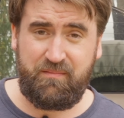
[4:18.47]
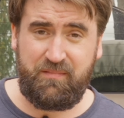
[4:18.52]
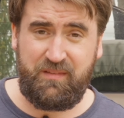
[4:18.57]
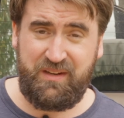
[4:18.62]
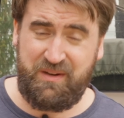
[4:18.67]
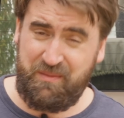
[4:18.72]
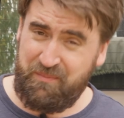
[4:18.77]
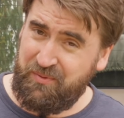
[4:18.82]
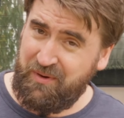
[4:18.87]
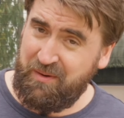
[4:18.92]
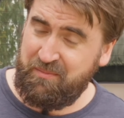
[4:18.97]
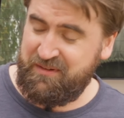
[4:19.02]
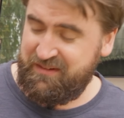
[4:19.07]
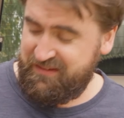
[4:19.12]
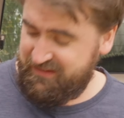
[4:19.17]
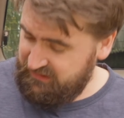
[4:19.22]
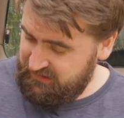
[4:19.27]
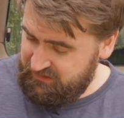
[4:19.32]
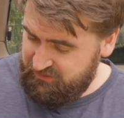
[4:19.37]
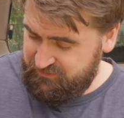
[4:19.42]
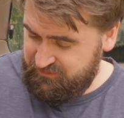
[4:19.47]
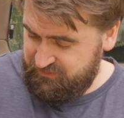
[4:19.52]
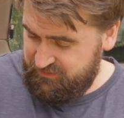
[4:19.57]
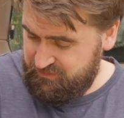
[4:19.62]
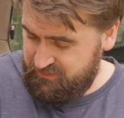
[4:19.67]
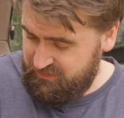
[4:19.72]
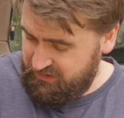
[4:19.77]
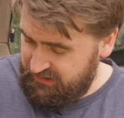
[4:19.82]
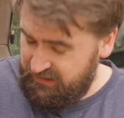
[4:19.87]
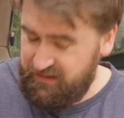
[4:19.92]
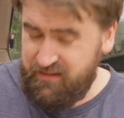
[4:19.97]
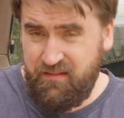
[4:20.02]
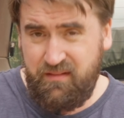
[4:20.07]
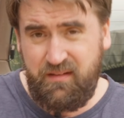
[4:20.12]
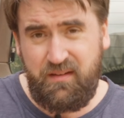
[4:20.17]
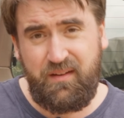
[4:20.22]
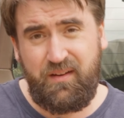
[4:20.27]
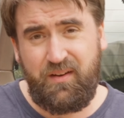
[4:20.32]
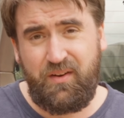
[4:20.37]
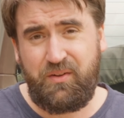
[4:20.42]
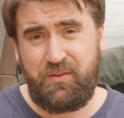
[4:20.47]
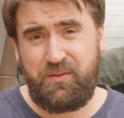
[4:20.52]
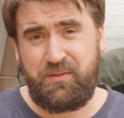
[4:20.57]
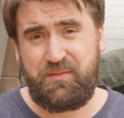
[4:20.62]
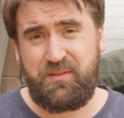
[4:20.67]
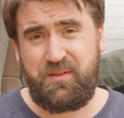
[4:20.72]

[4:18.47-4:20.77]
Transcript: You can probably tell from my olive